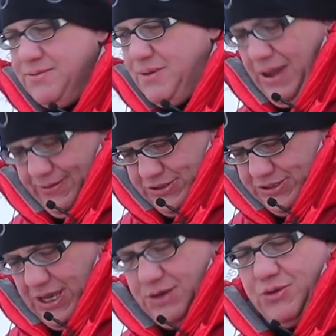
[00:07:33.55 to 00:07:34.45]
but I have to
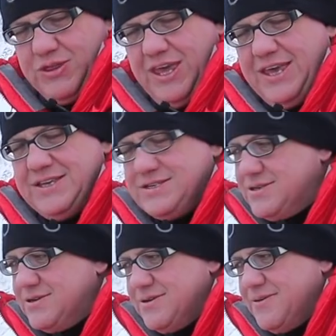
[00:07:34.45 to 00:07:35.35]
say with
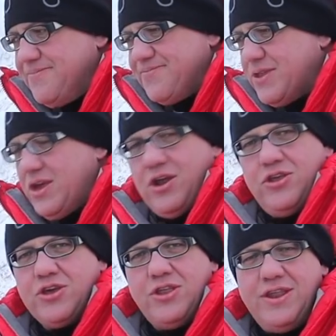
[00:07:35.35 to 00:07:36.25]
these, you know,
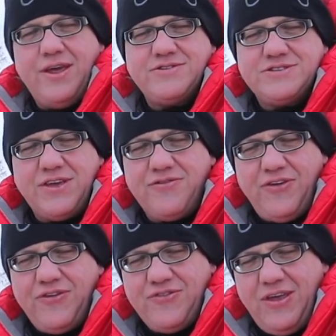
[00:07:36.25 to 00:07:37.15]
you have to take
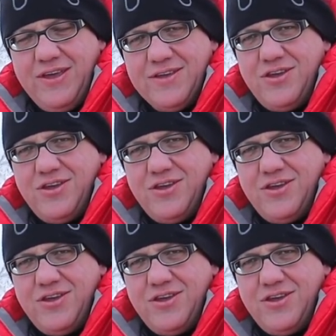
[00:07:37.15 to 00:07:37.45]
50.